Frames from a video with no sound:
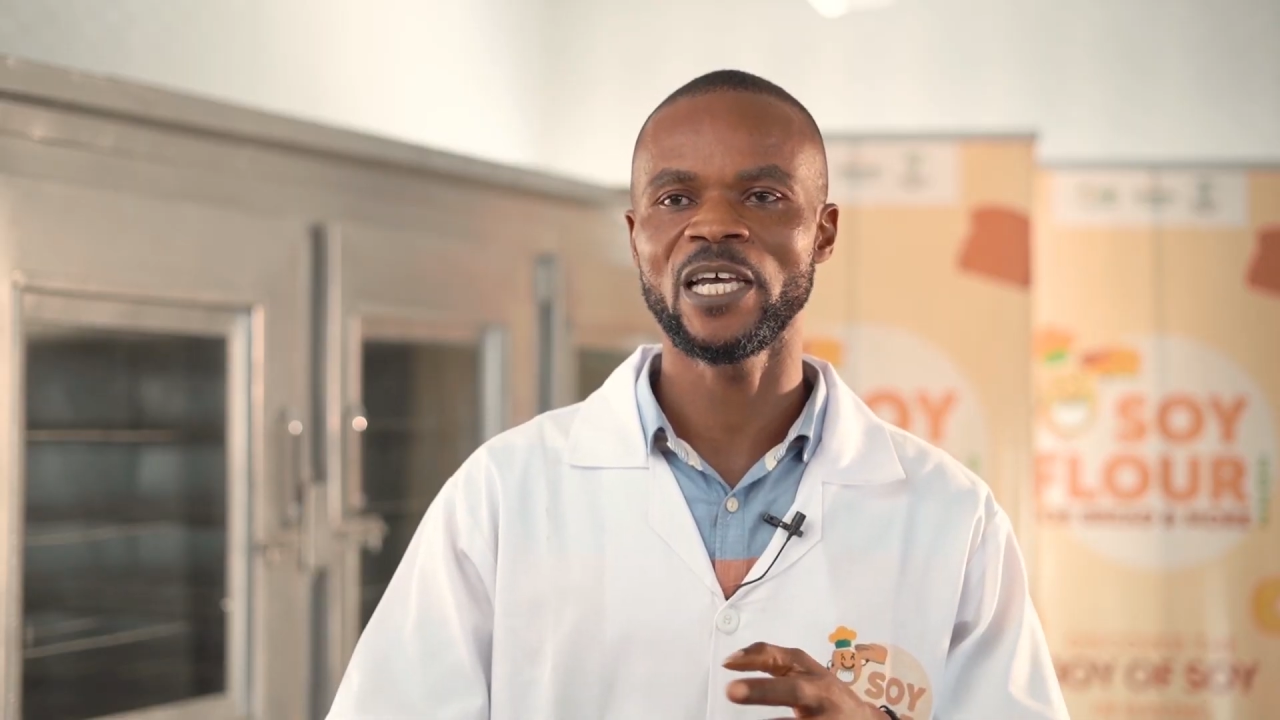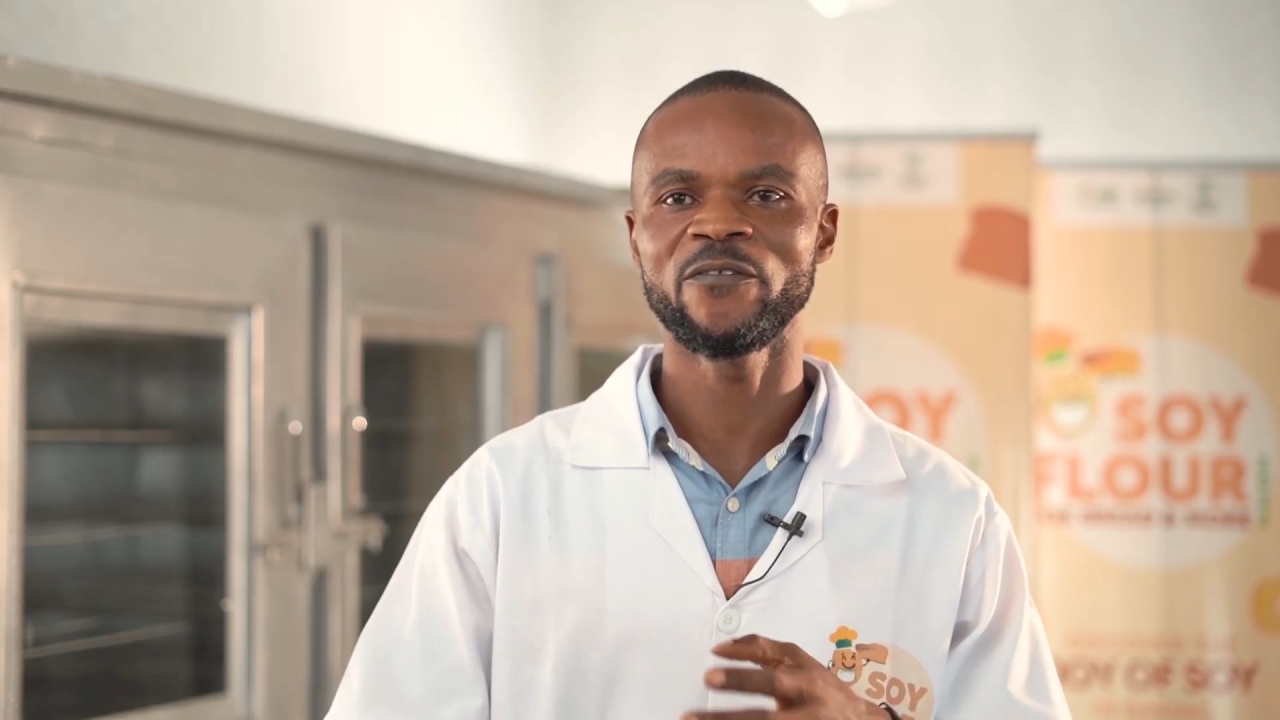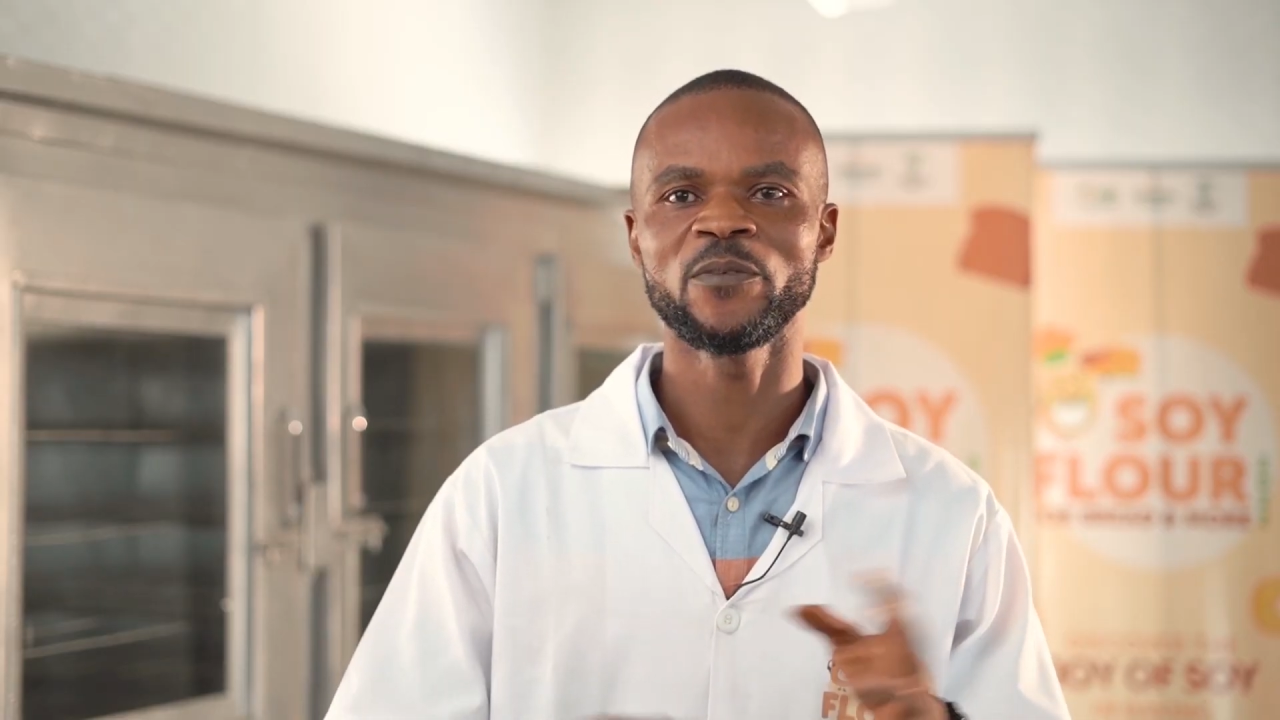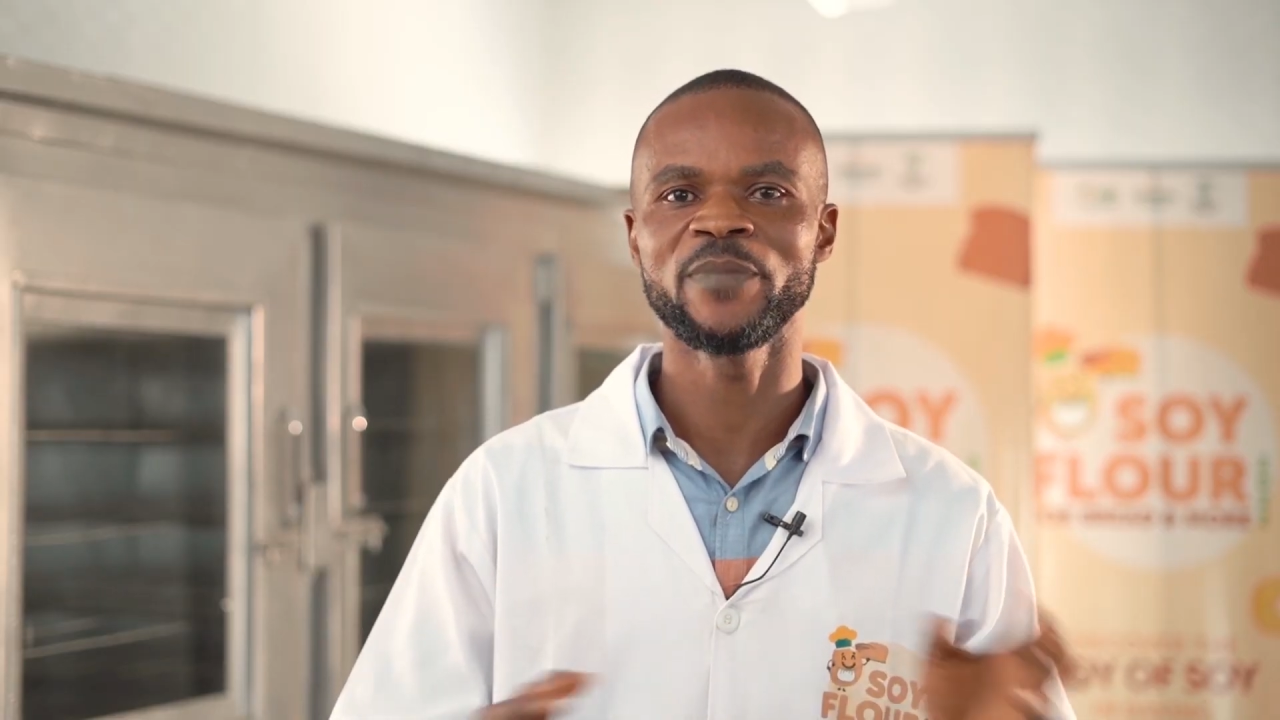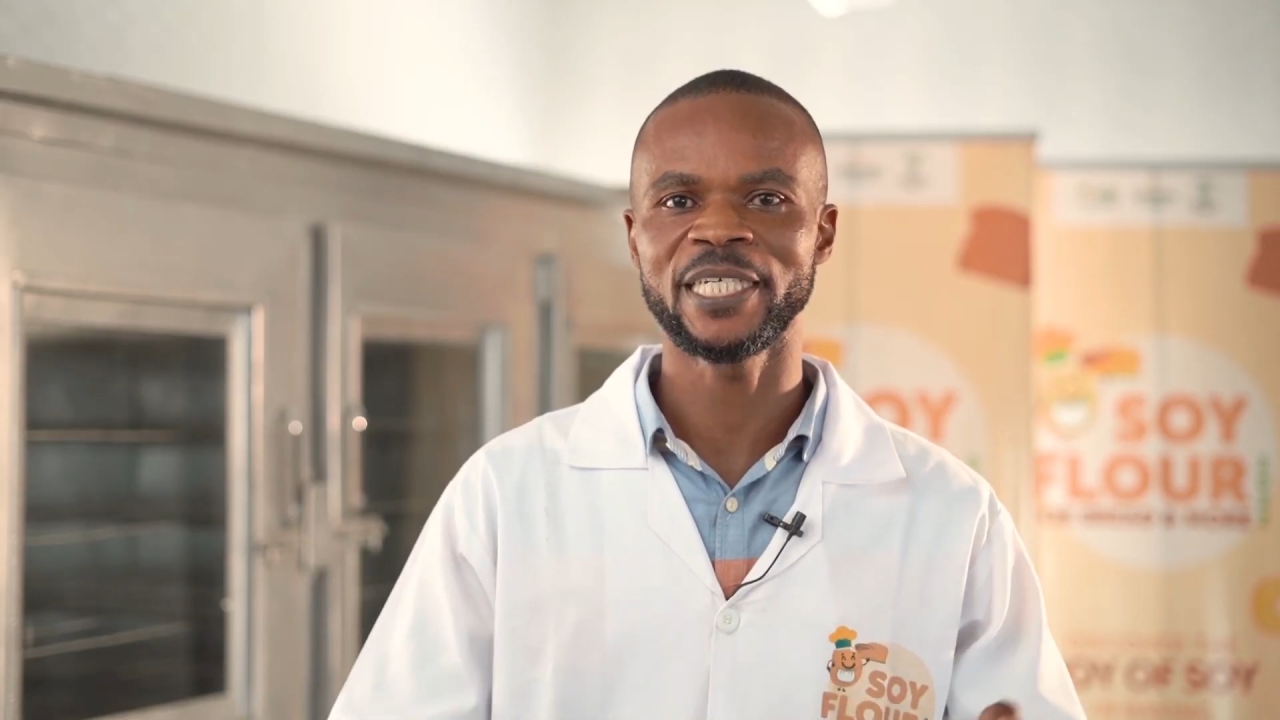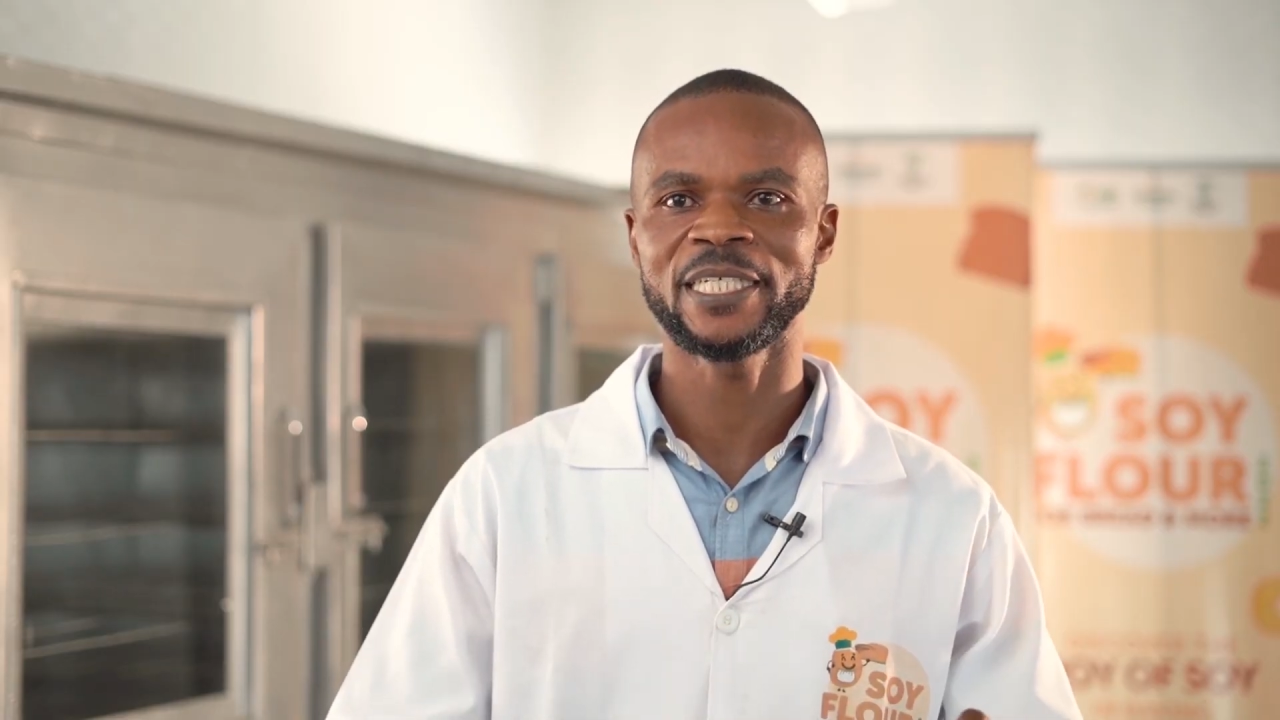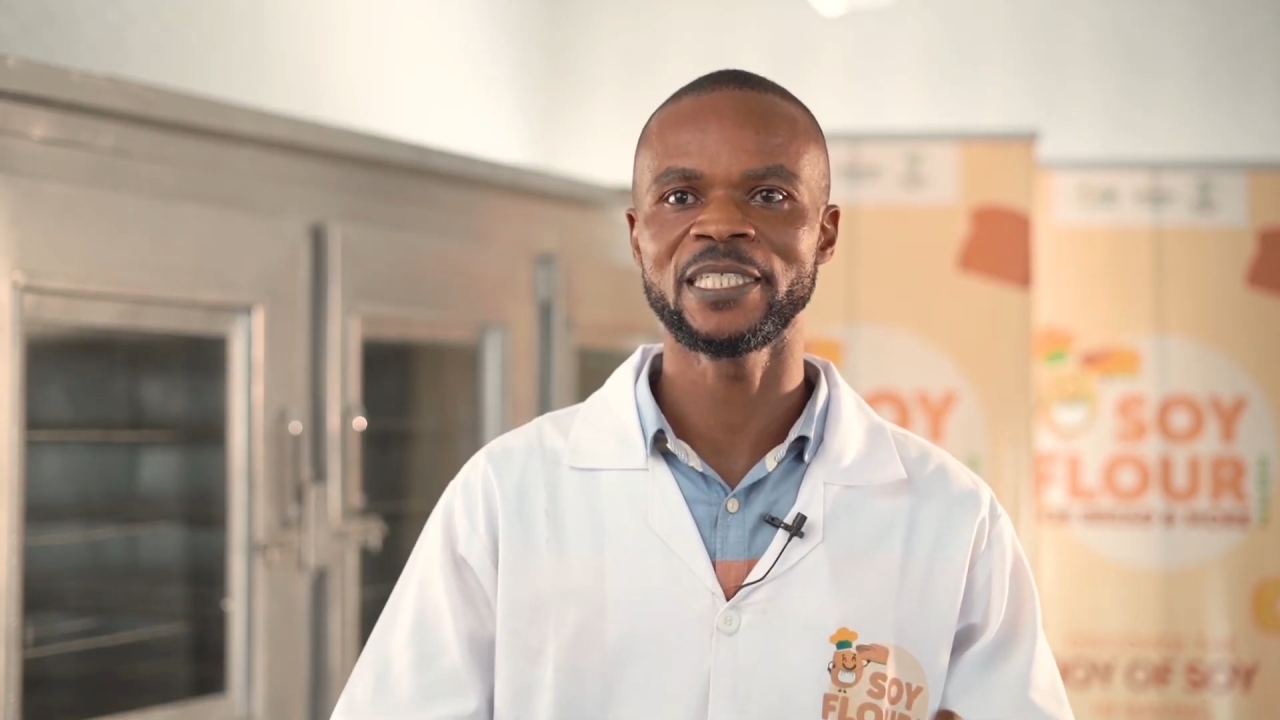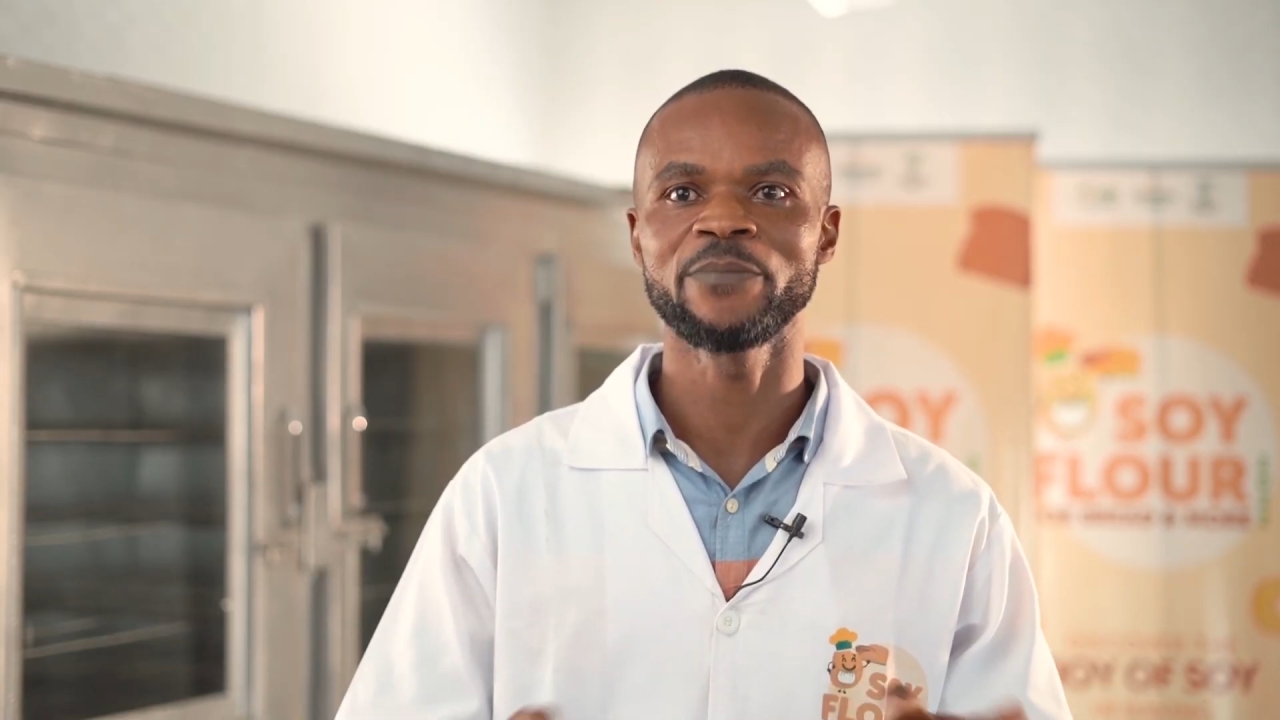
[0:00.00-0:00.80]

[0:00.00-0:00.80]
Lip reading: every baking